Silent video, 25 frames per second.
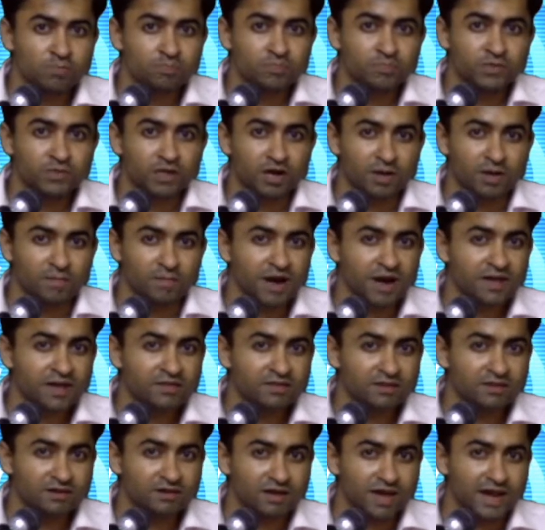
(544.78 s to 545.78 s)
a
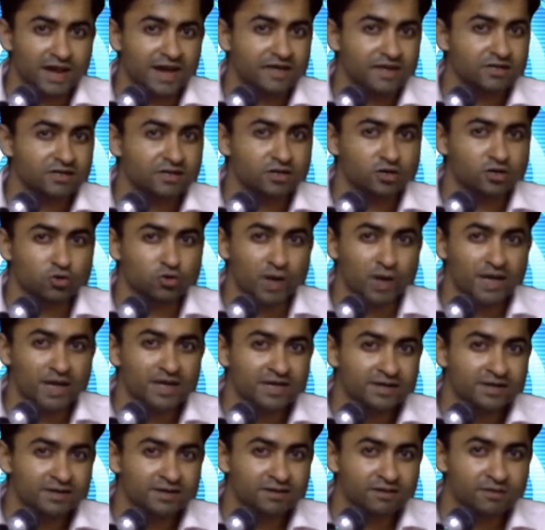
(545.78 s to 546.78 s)
mask at 12
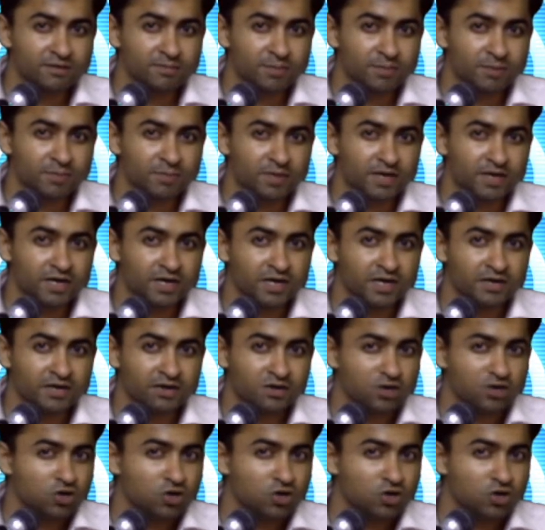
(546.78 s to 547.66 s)
liters per minute.